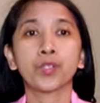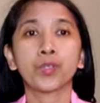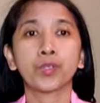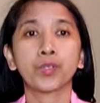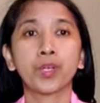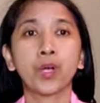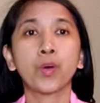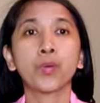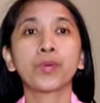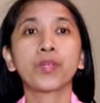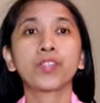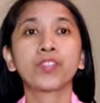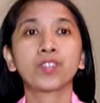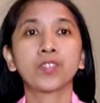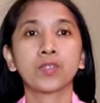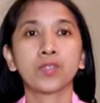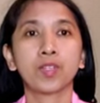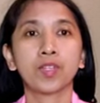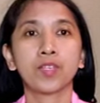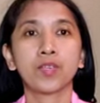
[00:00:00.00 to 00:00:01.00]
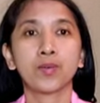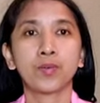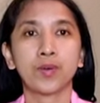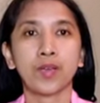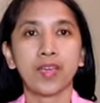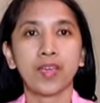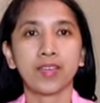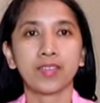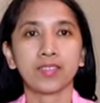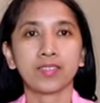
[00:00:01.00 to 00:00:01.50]
you're going to the
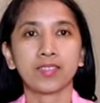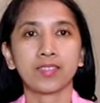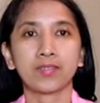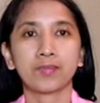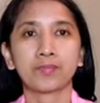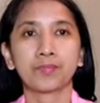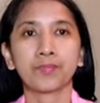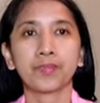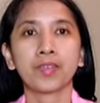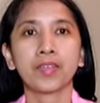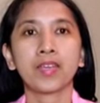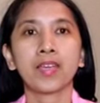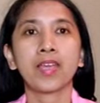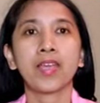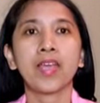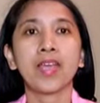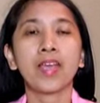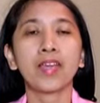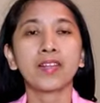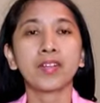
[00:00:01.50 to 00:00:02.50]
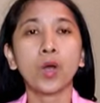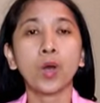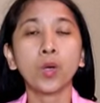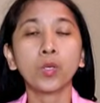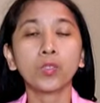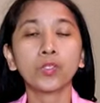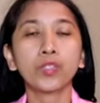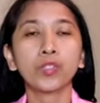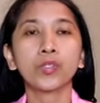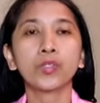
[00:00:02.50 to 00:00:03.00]
US. And
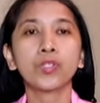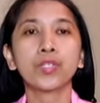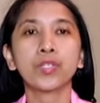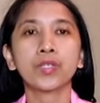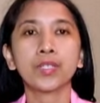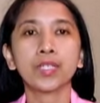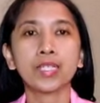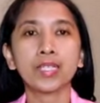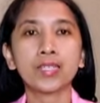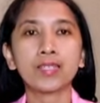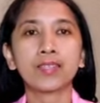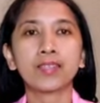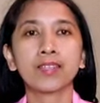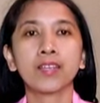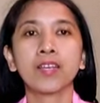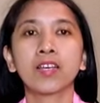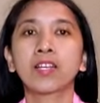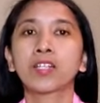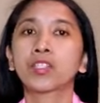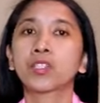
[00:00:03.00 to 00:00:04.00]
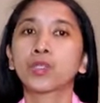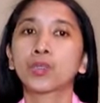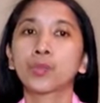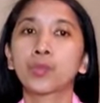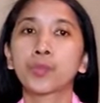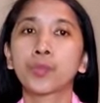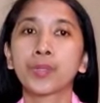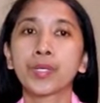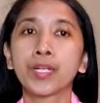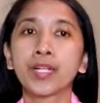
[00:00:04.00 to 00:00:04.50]
also you need to
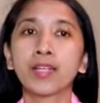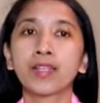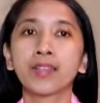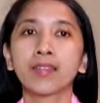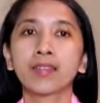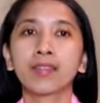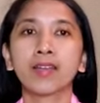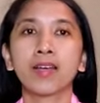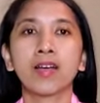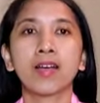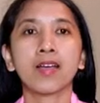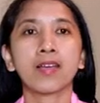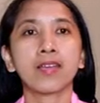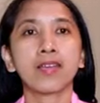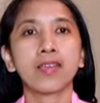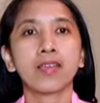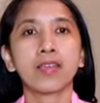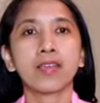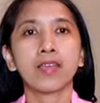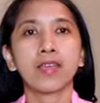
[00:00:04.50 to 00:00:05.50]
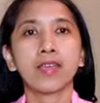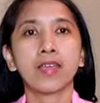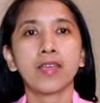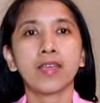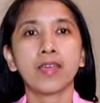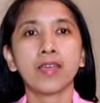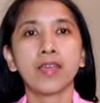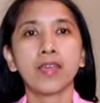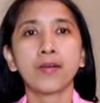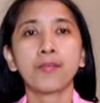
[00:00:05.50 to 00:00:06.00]
bring the
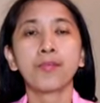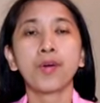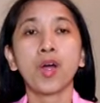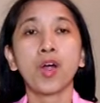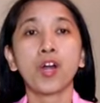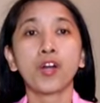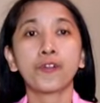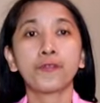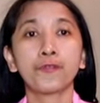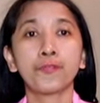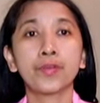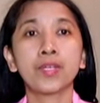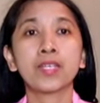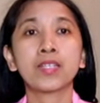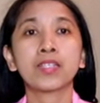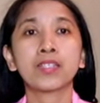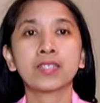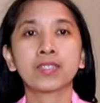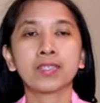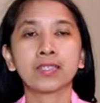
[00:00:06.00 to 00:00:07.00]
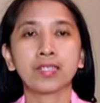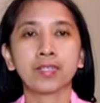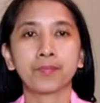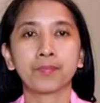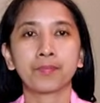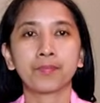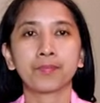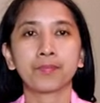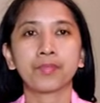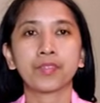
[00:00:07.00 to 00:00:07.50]
MRV
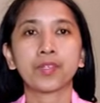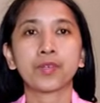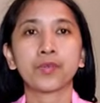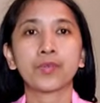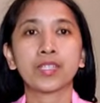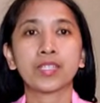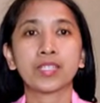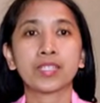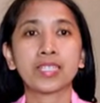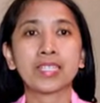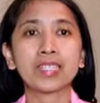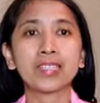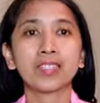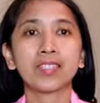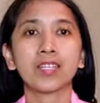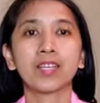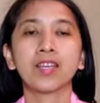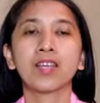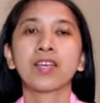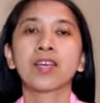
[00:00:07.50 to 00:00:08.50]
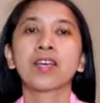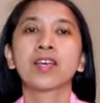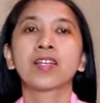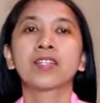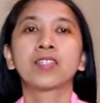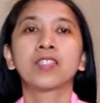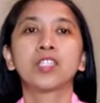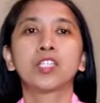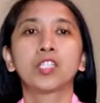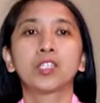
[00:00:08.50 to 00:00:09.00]
slip, the receipt
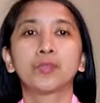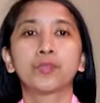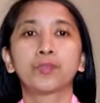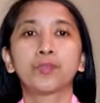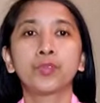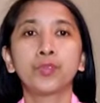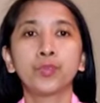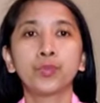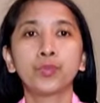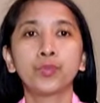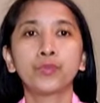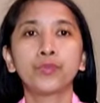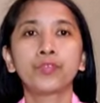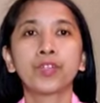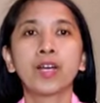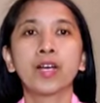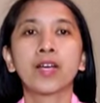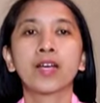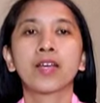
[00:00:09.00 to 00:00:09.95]
that prove